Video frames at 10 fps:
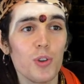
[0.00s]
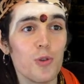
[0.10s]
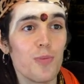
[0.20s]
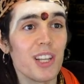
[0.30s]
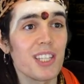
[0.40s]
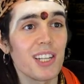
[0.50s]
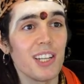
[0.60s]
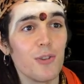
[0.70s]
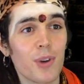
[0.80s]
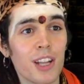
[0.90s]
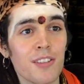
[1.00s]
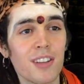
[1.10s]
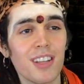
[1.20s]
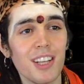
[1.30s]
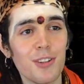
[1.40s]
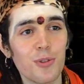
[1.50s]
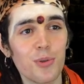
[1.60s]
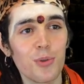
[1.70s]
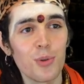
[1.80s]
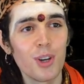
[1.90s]
you basically went
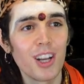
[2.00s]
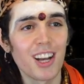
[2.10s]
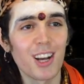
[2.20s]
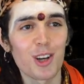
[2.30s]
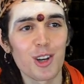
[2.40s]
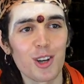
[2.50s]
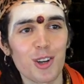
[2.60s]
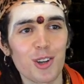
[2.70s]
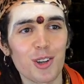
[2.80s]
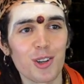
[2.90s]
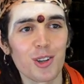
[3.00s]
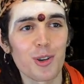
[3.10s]
into a